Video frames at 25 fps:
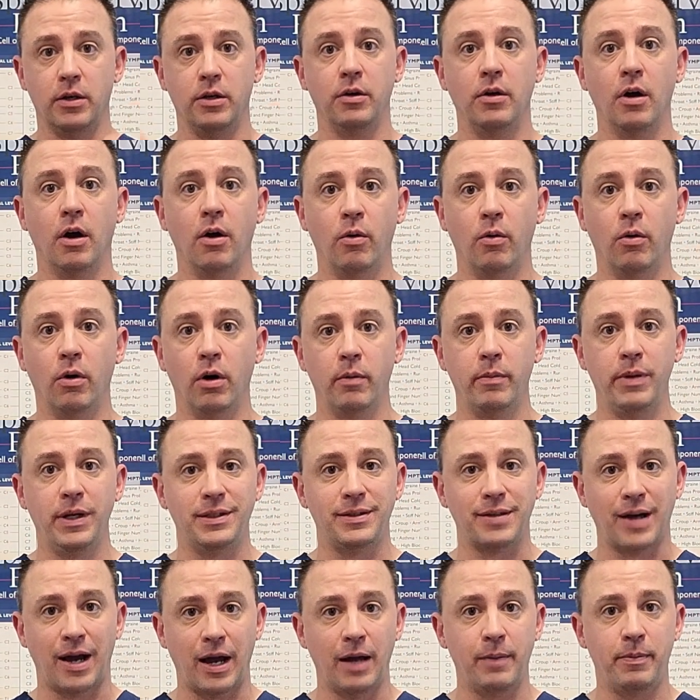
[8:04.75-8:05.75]
You don't want to be
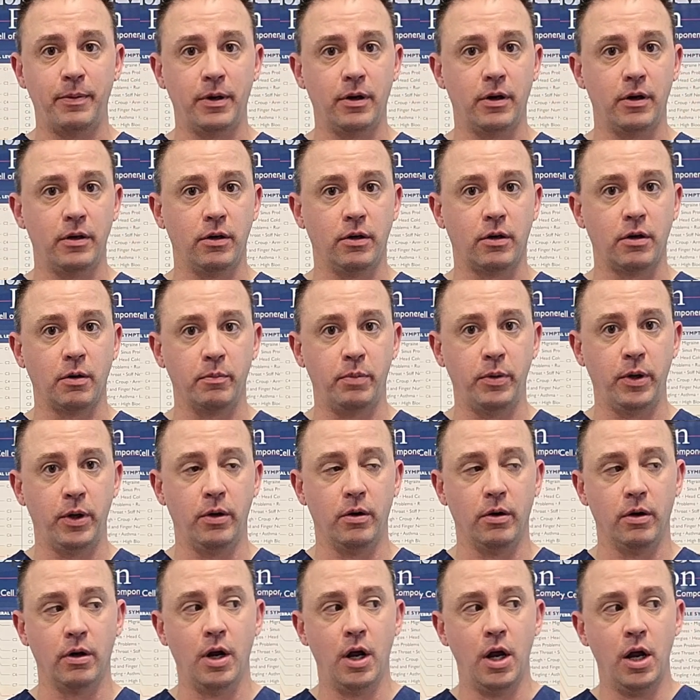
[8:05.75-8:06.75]
typing on your
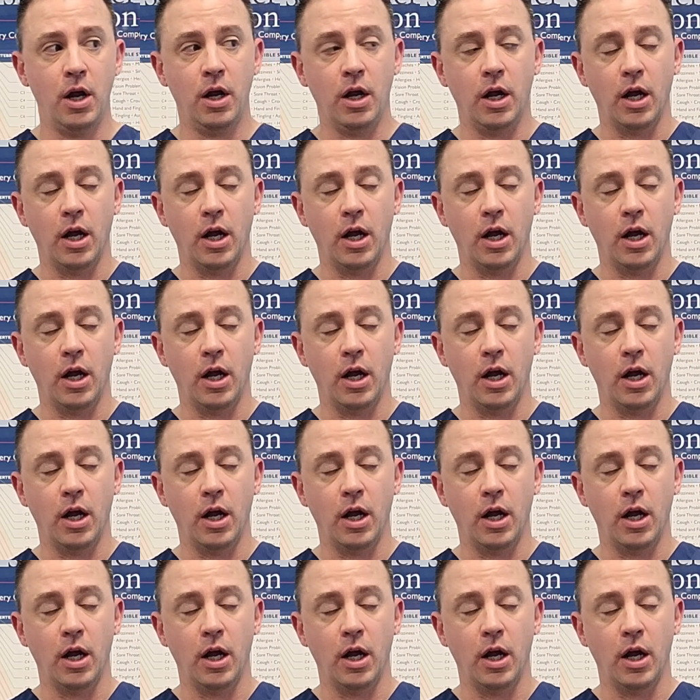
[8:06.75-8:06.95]
computer